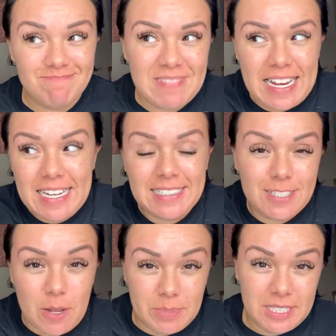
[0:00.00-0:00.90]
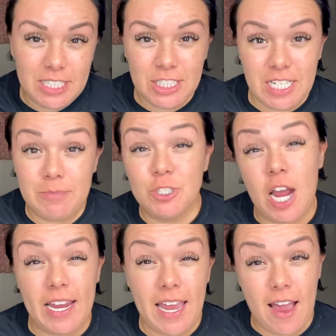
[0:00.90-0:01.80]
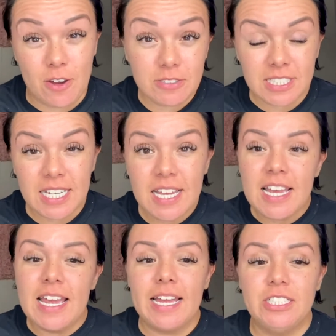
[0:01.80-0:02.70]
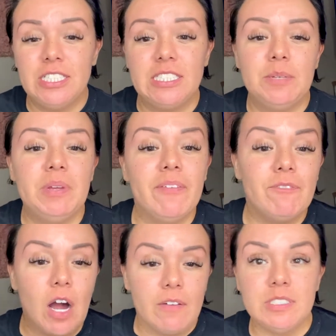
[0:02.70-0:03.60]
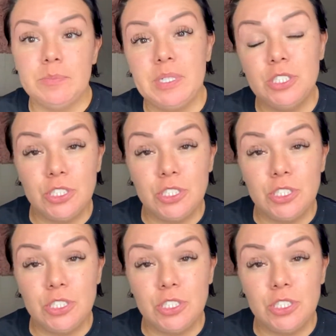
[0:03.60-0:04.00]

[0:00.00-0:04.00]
I guess competition I'm trying out and just to be involved and be,